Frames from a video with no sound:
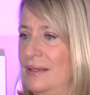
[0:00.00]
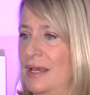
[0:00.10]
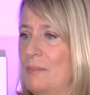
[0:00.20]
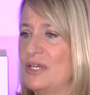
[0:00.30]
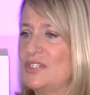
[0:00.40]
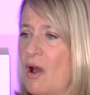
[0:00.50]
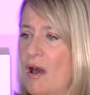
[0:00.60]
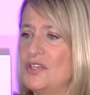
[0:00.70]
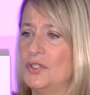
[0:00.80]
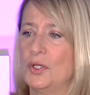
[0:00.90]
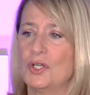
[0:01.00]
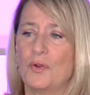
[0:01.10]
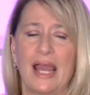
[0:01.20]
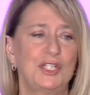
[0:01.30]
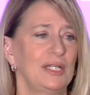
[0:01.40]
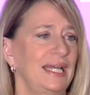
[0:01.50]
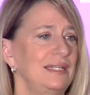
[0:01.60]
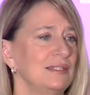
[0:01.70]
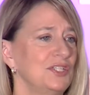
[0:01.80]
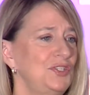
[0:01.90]
I must also
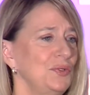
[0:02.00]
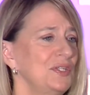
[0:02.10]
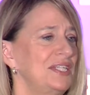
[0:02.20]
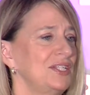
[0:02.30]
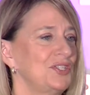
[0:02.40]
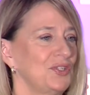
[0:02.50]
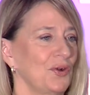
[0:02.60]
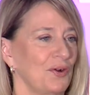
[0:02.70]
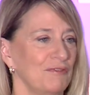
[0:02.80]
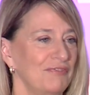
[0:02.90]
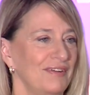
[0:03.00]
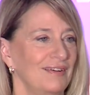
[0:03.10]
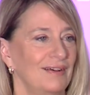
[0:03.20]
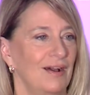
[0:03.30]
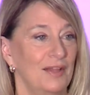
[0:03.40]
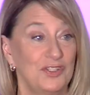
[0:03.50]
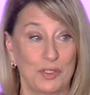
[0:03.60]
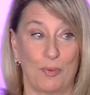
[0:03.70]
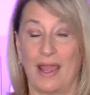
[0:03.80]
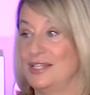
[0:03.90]
congratulate the students that serve on the
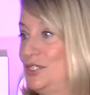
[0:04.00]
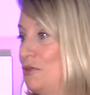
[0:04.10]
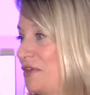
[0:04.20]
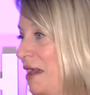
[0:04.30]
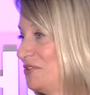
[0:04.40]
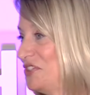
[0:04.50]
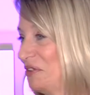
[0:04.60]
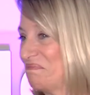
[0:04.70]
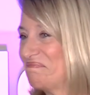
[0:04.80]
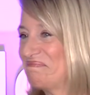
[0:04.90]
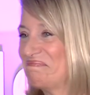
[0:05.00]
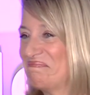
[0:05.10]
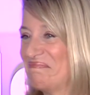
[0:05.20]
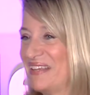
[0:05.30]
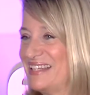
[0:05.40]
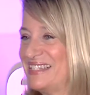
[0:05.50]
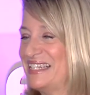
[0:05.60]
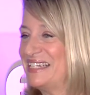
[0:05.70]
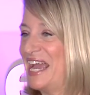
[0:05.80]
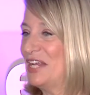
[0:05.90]
Surprise Youth Council.
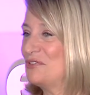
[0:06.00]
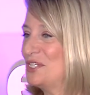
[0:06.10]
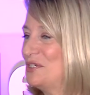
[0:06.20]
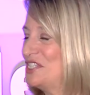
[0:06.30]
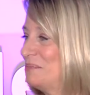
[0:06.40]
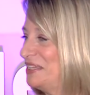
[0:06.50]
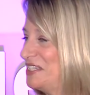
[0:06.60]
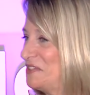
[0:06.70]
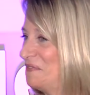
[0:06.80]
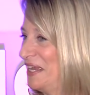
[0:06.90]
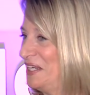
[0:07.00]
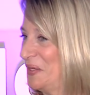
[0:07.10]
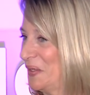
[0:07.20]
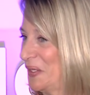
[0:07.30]
Since I introduced them at this event a year